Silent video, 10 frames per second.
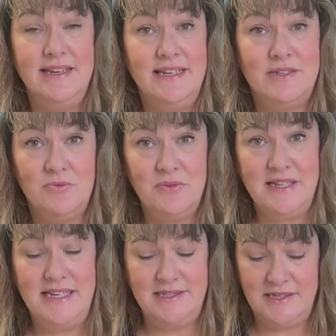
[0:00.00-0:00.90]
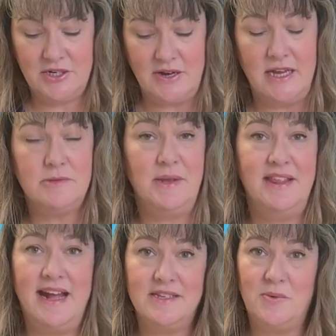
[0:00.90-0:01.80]
It's really easy to grasp, and
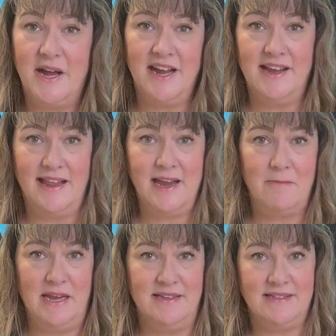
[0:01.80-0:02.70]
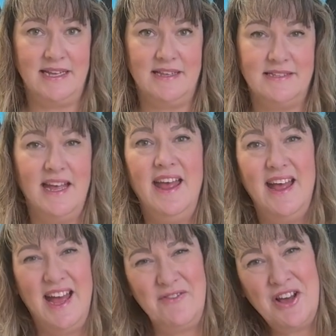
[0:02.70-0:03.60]
that's why I like pins like this.
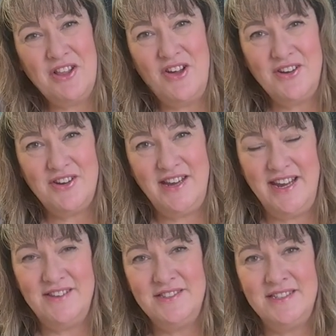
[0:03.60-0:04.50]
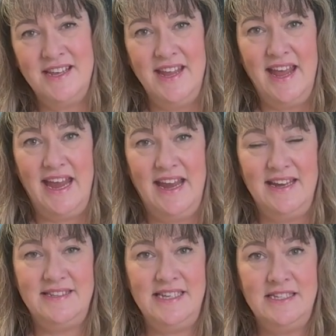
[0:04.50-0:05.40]
I've got longer nails, and
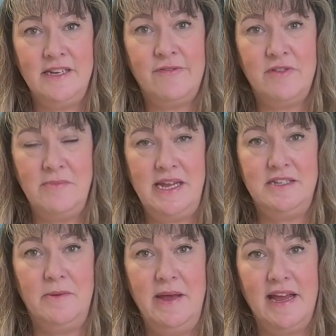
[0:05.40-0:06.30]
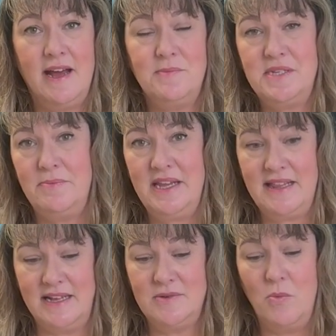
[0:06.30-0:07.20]
it's easier for me to pick up something
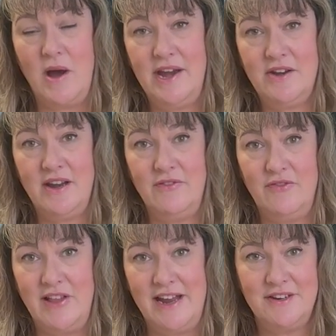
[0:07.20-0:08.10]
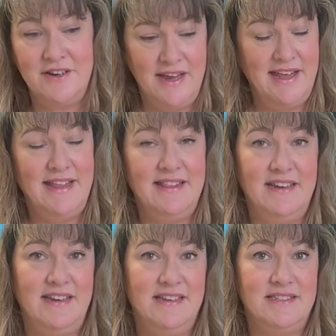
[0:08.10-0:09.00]
that's wider and flatter than
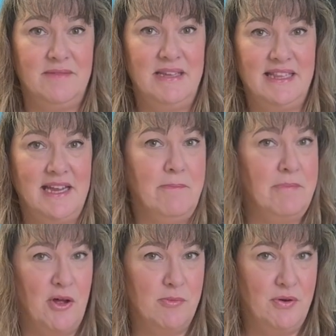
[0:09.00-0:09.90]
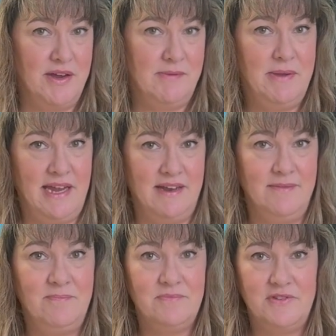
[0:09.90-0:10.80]
it is something like a ballpoint pin.
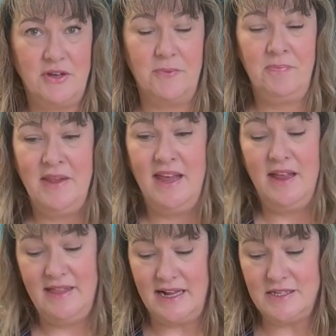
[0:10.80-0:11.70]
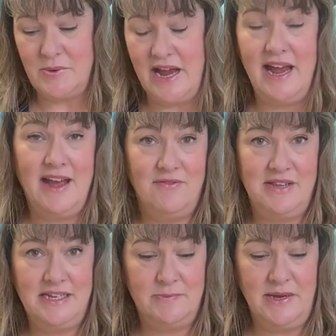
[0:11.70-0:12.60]
So that's why I have
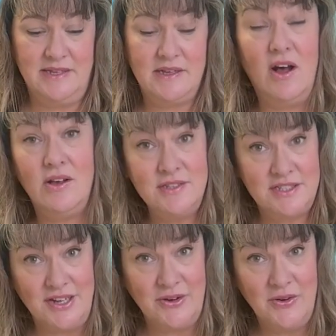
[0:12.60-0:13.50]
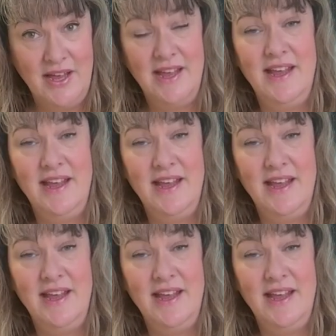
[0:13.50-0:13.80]
these pins. Also,